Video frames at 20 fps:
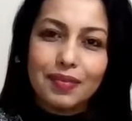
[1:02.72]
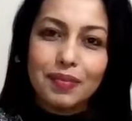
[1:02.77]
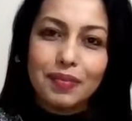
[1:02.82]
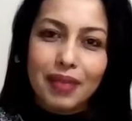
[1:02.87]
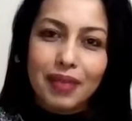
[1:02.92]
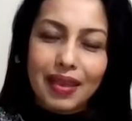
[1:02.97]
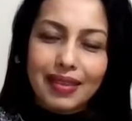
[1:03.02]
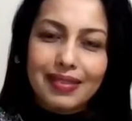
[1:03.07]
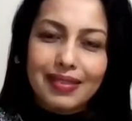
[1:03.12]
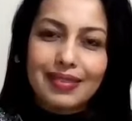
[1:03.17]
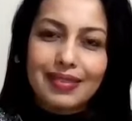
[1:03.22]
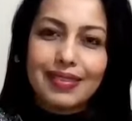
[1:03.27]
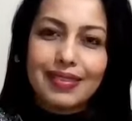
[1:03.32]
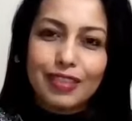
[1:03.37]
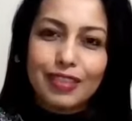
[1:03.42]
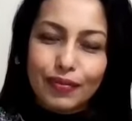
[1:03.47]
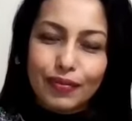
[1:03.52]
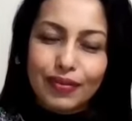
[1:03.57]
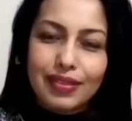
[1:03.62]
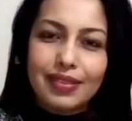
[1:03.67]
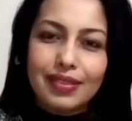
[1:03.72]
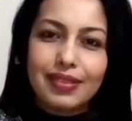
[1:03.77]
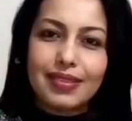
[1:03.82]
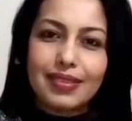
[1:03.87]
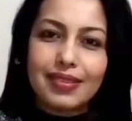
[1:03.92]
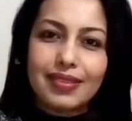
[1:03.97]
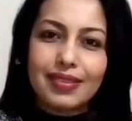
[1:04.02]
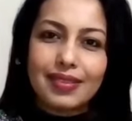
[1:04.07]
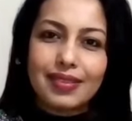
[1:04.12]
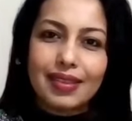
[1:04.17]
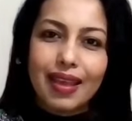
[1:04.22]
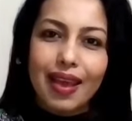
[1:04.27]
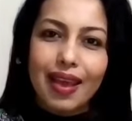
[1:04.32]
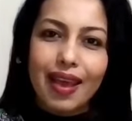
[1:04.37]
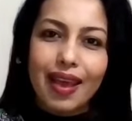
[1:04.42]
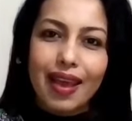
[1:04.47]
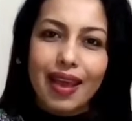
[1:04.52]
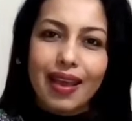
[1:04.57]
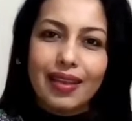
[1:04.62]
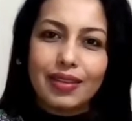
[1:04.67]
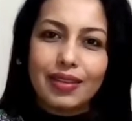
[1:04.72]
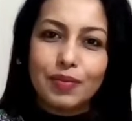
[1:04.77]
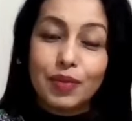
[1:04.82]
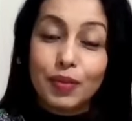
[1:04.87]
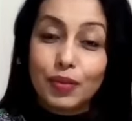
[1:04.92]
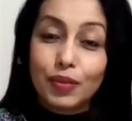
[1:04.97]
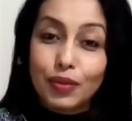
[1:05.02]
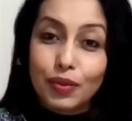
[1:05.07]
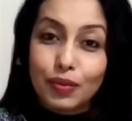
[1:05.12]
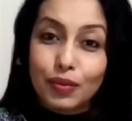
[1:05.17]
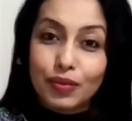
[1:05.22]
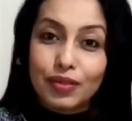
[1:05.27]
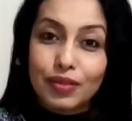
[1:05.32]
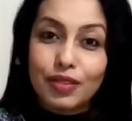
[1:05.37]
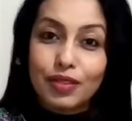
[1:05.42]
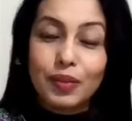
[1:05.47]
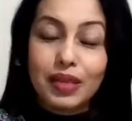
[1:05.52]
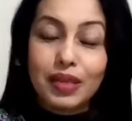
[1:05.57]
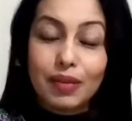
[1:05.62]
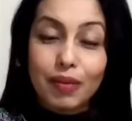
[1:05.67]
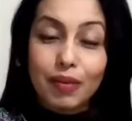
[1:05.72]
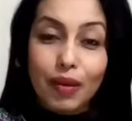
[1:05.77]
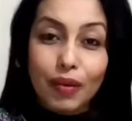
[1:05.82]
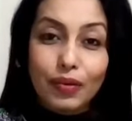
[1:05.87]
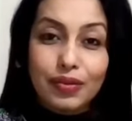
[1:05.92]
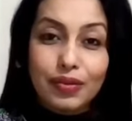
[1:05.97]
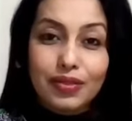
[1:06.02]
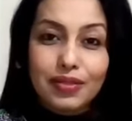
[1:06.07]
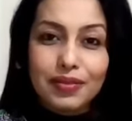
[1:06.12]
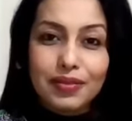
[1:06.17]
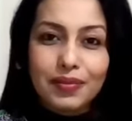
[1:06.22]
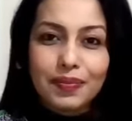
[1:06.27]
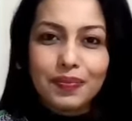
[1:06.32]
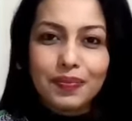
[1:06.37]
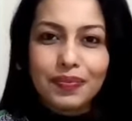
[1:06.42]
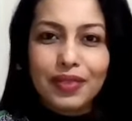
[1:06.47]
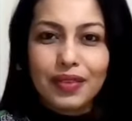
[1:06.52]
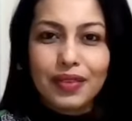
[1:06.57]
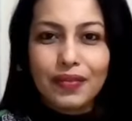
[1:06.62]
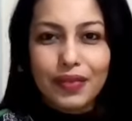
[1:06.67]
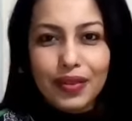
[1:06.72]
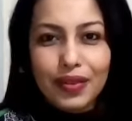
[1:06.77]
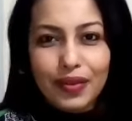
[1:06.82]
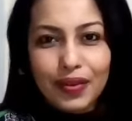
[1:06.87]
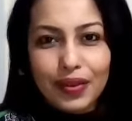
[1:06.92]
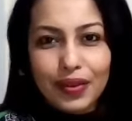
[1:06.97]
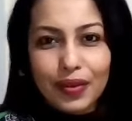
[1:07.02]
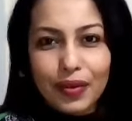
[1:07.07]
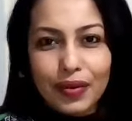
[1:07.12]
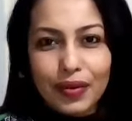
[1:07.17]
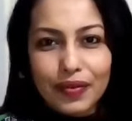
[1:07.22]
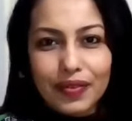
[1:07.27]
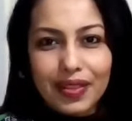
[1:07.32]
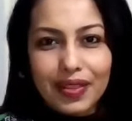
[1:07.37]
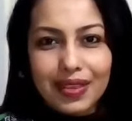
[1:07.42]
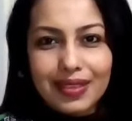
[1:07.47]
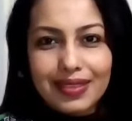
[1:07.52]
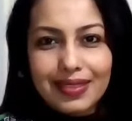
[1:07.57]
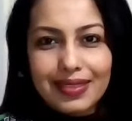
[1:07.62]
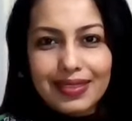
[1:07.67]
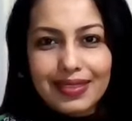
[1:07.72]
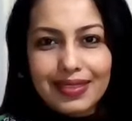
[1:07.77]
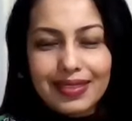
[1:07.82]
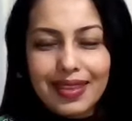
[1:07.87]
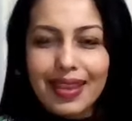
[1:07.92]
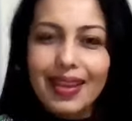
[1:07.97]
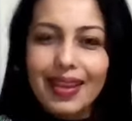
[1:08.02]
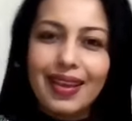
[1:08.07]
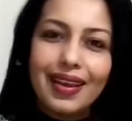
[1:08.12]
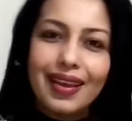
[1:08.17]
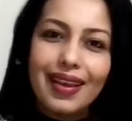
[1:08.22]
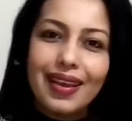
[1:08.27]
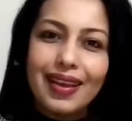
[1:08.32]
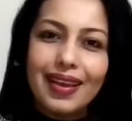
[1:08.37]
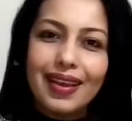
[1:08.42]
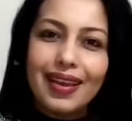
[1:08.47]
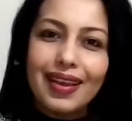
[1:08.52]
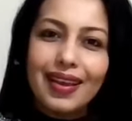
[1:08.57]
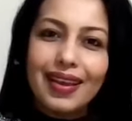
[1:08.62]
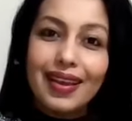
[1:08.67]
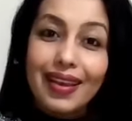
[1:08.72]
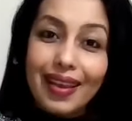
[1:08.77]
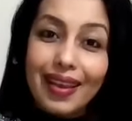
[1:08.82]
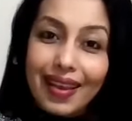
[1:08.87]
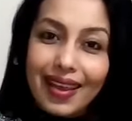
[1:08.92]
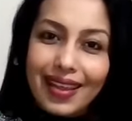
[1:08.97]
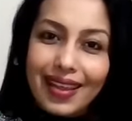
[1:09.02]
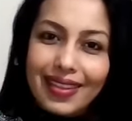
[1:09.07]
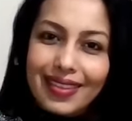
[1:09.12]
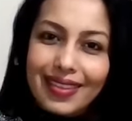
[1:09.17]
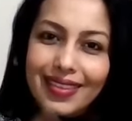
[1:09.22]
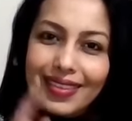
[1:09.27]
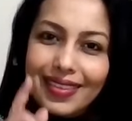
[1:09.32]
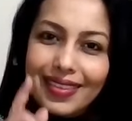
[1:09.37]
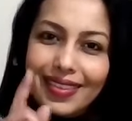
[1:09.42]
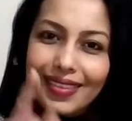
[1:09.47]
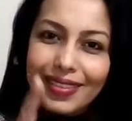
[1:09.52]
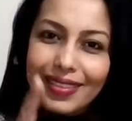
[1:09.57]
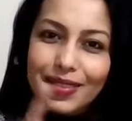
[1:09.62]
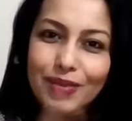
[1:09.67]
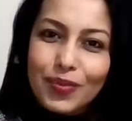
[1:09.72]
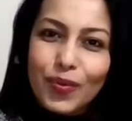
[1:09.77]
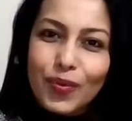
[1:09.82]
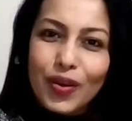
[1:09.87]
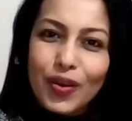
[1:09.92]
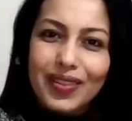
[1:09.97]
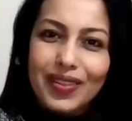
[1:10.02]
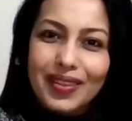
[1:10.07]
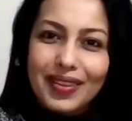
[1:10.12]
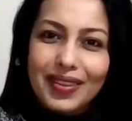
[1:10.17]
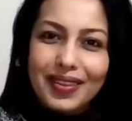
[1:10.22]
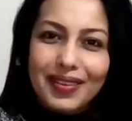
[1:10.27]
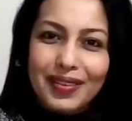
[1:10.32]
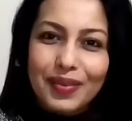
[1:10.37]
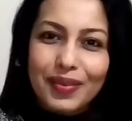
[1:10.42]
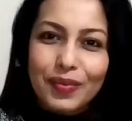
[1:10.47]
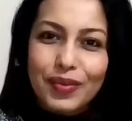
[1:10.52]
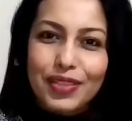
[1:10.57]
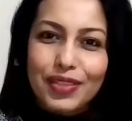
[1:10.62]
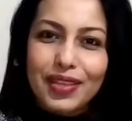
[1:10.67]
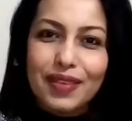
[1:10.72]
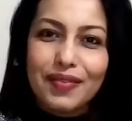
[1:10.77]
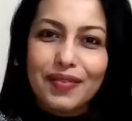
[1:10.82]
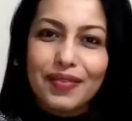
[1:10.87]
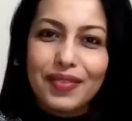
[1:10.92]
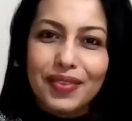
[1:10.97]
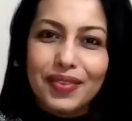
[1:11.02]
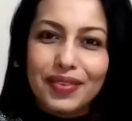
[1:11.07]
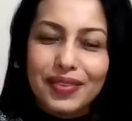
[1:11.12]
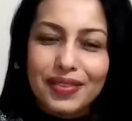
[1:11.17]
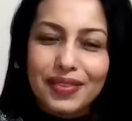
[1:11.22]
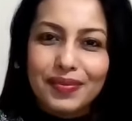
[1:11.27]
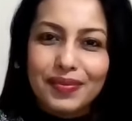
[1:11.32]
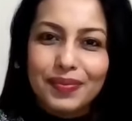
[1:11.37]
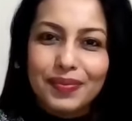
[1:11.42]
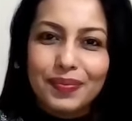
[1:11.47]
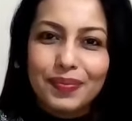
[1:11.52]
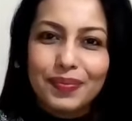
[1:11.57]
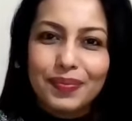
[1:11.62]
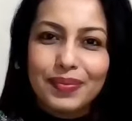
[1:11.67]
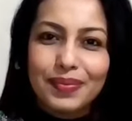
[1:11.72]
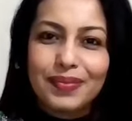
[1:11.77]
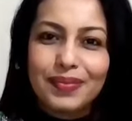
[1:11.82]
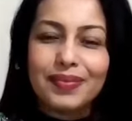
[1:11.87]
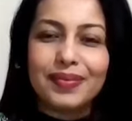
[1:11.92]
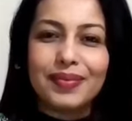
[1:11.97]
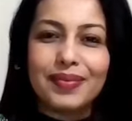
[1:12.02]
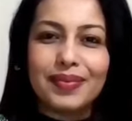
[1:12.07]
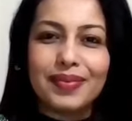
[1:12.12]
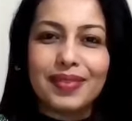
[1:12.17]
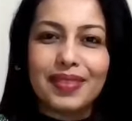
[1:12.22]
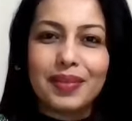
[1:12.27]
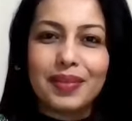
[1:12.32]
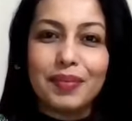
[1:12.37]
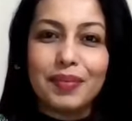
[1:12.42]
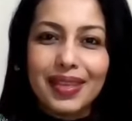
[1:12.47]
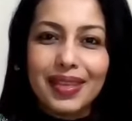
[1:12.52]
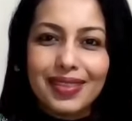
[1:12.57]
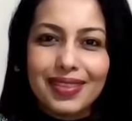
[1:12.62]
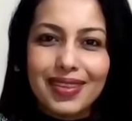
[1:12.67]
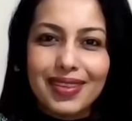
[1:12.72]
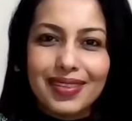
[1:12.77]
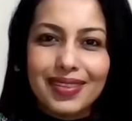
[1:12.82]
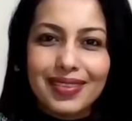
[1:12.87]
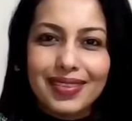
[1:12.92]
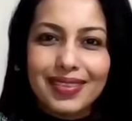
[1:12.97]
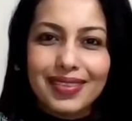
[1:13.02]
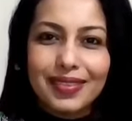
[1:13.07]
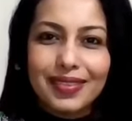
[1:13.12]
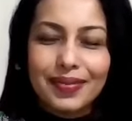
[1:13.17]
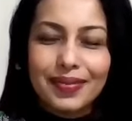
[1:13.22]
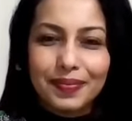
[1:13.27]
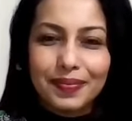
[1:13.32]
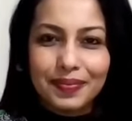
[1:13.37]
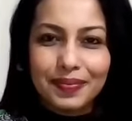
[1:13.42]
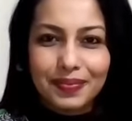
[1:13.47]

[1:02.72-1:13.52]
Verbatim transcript: makes a difference and people don't speak about fearing a lot of things. And this is one thing which I feared being judged.